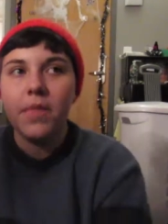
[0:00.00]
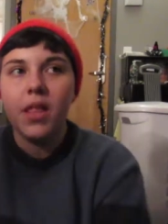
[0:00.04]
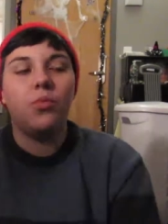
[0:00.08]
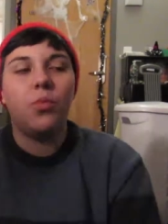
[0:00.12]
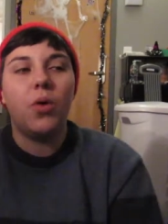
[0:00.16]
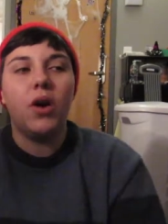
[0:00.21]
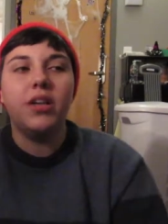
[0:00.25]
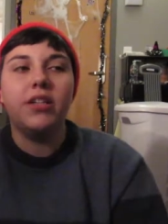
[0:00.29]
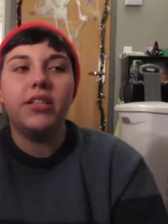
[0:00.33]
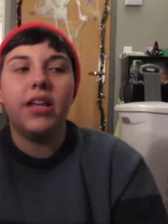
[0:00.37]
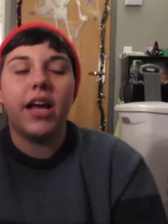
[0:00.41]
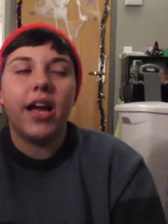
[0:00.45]

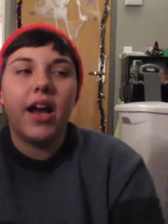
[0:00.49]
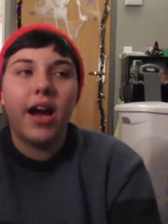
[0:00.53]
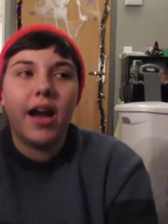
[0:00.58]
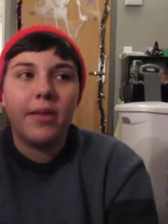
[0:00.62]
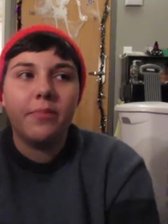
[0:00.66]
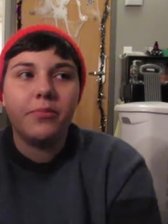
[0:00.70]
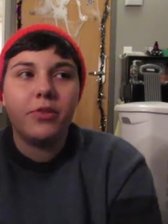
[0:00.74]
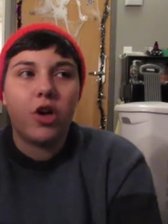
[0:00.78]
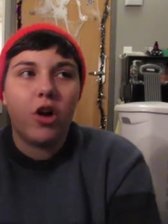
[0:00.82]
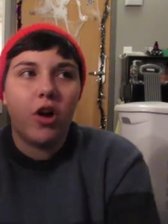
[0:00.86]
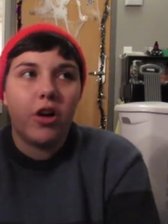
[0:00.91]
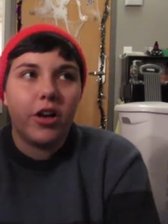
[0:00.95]
One day,
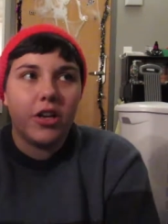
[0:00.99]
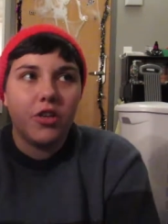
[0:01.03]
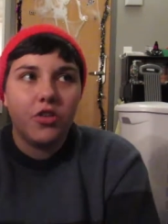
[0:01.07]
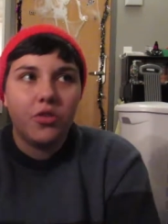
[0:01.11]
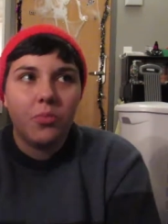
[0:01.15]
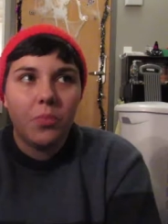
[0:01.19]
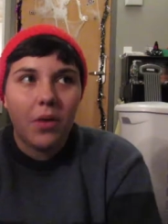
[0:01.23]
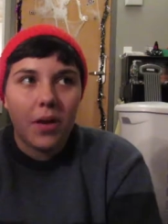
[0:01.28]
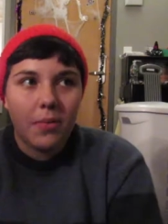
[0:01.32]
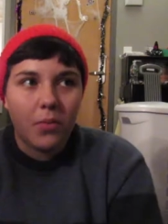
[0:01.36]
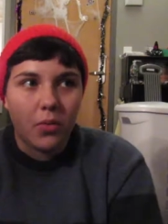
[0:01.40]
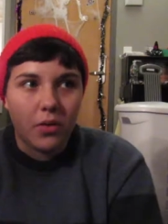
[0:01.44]
I'm talking to
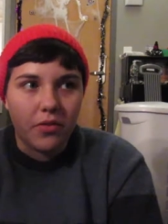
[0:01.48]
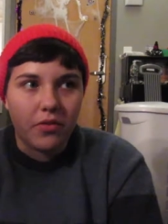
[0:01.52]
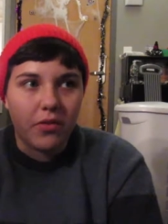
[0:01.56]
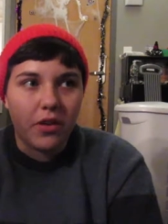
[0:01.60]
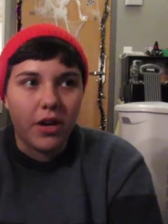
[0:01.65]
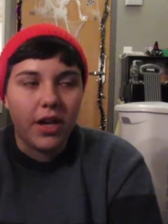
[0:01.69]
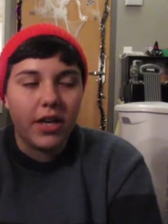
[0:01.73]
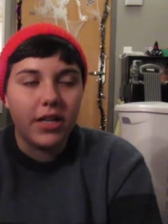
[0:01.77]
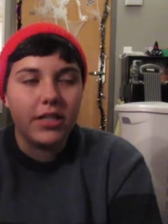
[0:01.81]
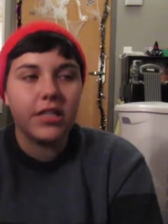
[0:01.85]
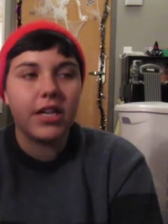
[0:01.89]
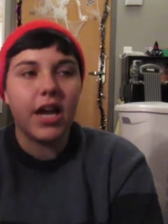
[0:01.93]
my
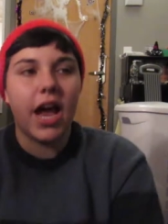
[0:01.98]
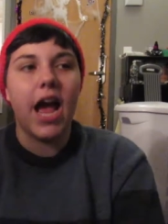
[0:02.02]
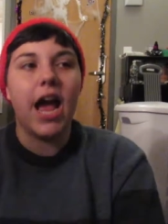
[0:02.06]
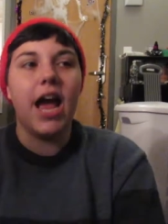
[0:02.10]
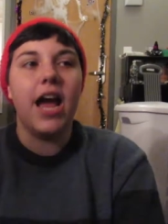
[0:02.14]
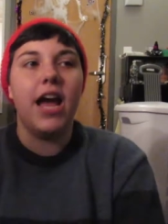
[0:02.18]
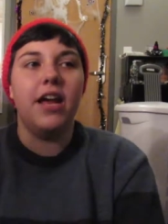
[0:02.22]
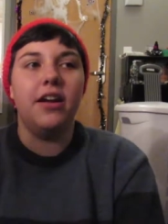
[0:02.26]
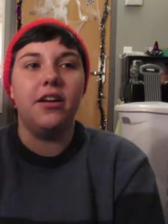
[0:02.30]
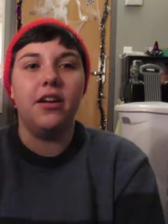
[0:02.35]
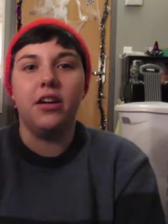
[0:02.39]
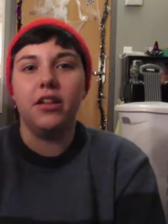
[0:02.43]
boyfriend,
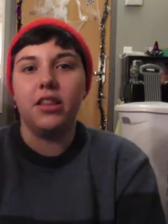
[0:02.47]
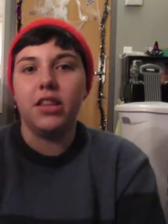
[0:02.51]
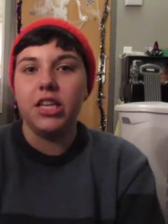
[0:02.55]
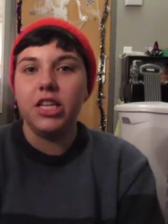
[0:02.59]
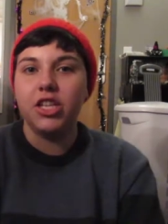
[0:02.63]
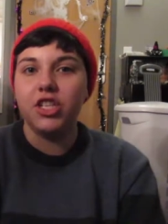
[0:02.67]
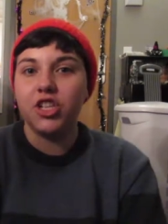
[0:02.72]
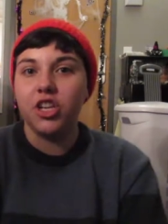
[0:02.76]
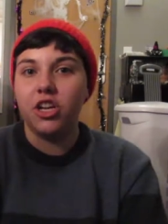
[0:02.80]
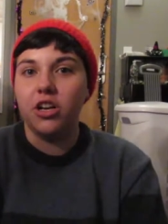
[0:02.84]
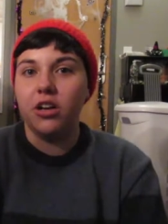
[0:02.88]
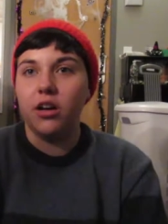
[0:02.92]
and
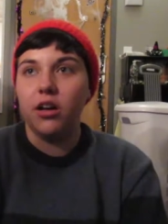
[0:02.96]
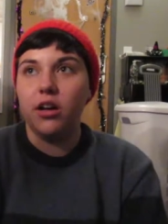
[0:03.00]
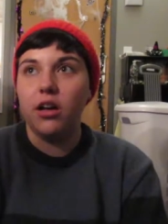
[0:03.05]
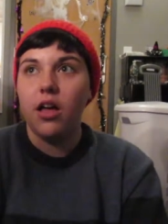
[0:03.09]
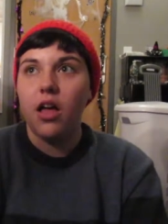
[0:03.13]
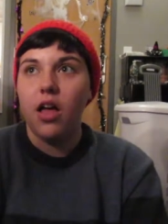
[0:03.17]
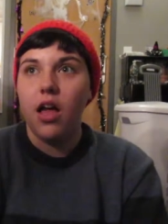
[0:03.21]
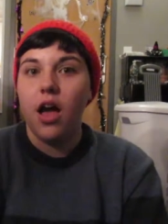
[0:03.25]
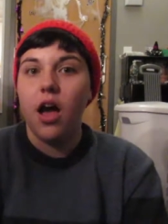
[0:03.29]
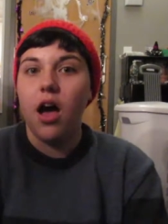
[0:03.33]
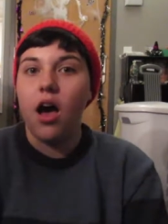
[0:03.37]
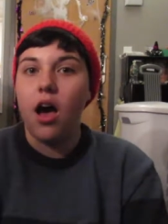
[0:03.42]
Alicia
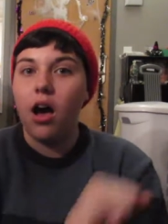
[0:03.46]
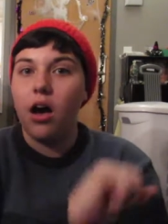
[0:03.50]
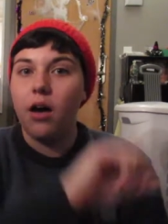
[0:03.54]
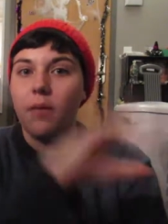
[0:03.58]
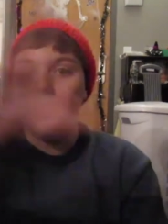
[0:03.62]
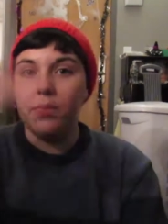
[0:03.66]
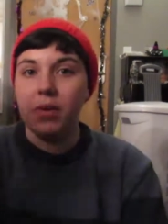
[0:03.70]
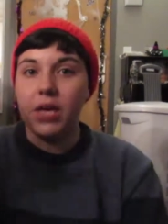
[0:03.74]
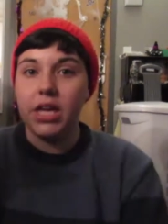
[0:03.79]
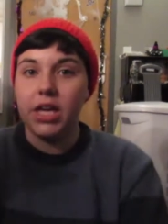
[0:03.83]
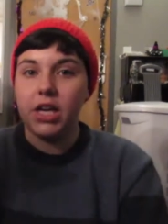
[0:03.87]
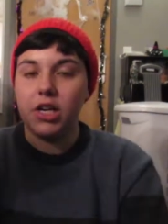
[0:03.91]

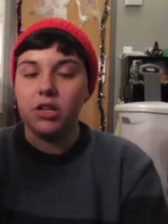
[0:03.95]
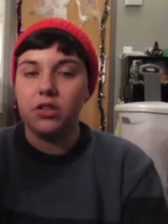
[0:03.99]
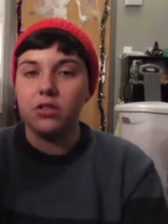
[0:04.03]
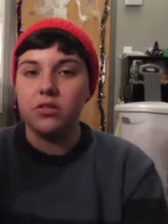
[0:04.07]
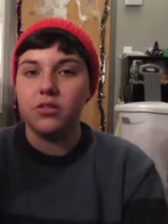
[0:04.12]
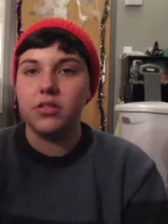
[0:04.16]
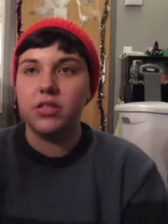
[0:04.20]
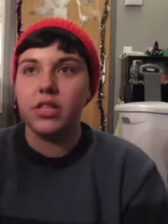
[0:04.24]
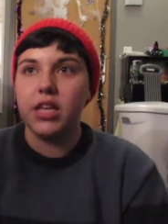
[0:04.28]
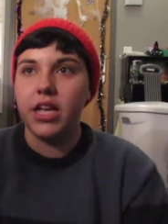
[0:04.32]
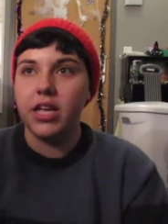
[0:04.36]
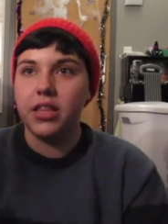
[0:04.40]

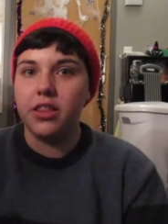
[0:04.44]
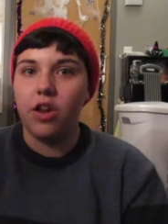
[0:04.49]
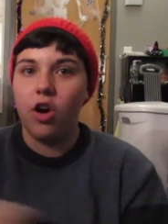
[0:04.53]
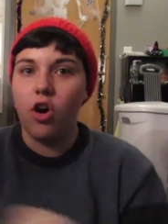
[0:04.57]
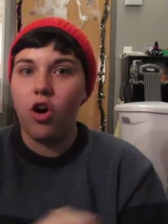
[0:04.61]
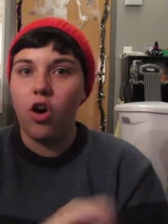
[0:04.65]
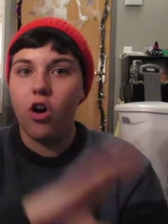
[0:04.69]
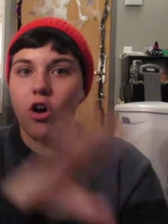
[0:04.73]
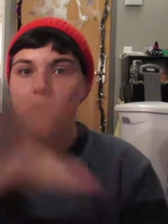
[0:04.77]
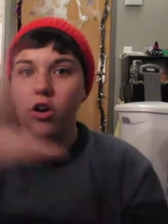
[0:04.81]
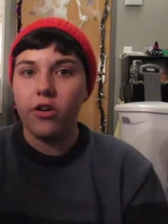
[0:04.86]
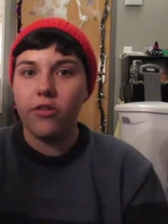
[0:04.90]
appears in the
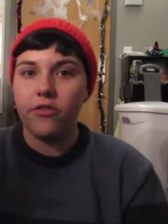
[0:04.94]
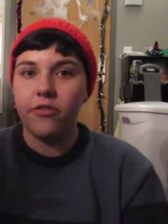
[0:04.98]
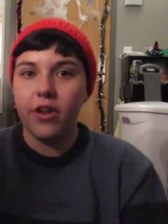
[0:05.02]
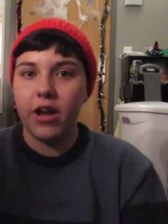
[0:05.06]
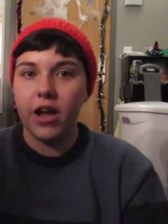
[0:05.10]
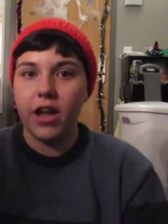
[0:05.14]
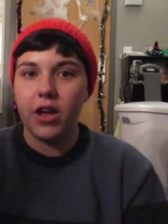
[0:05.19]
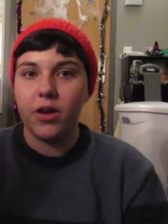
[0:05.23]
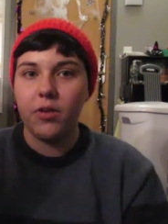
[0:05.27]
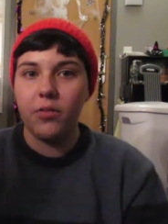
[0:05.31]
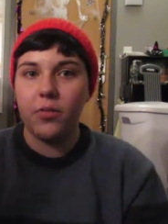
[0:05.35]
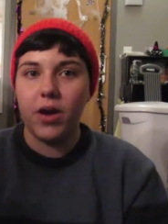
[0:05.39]

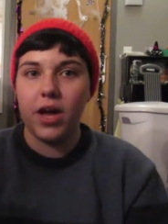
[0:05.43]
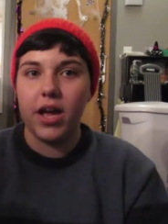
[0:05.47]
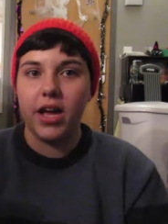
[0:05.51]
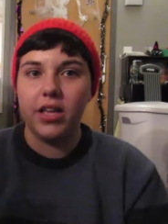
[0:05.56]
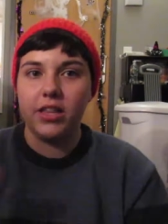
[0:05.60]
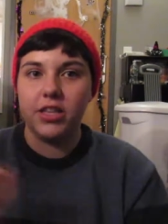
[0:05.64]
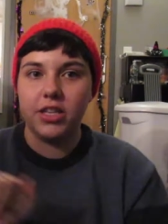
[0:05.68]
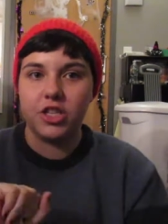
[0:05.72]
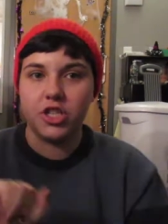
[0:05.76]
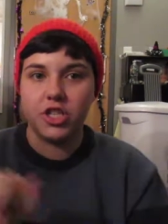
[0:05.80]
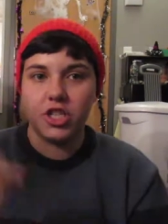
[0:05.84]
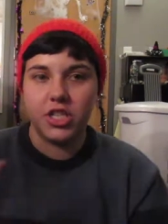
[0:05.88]
horrifying way
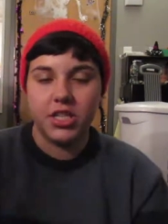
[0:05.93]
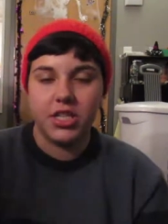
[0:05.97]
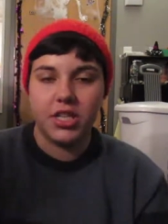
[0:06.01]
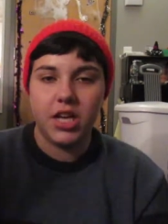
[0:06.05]
that she